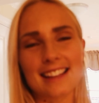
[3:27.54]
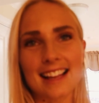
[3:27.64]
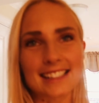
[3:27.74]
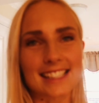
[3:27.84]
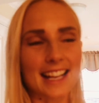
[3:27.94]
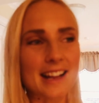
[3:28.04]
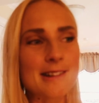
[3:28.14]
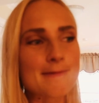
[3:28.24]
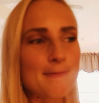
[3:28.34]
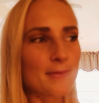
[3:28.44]
that that's like
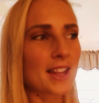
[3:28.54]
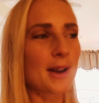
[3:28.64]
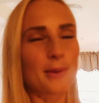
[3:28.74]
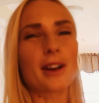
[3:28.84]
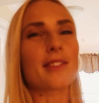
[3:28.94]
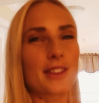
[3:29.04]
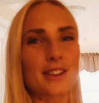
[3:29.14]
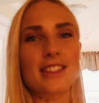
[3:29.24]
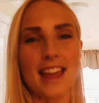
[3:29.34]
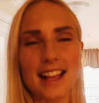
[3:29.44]
one of their
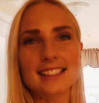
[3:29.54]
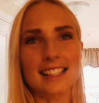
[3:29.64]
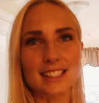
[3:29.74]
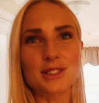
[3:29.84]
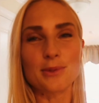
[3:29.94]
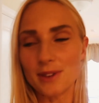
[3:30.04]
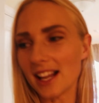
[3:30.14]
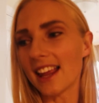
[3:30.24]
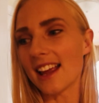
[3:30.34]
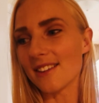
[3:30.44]
things, like to
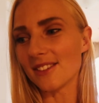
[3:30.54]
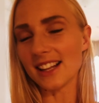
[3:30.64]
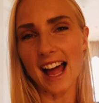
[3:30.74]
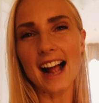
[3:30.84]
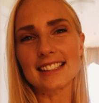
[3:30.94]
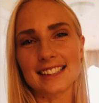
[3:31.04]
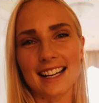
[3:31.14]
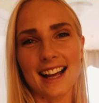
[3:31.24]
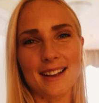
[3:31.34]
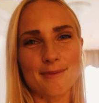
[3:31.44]
really relax,
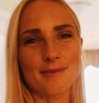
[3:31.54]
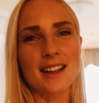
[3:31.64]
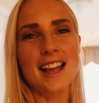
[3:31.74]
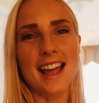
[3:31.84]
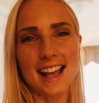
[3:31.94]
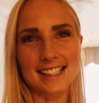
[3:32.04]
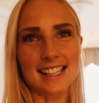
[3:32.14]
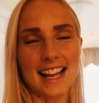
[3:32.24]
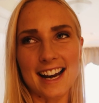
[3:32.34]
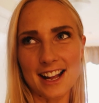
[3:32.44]
and I'm
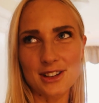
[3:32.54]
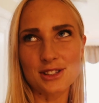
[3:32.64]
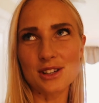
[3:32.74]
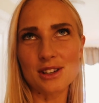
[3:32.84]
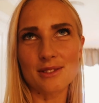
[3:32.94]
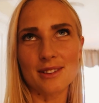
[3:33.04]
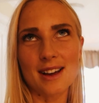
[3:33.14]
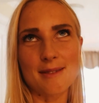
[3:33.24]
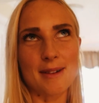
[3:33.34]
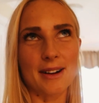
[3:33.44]
excited. I used to do
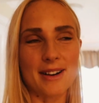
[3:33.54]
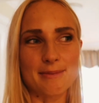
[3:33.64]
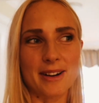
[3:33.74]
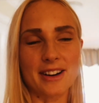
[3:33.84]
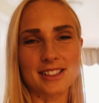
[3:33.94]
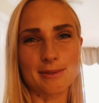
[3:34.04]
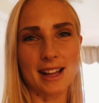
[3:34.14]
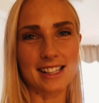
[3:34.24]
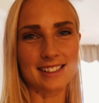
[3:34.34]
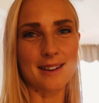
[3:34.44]
it at my grandparents'
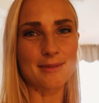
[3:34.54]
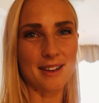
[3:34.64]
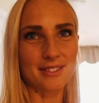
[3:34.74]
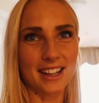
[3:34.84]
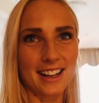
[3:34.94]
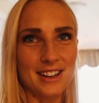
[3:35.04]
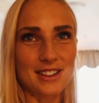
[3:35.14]
place, so I'm definitely gonna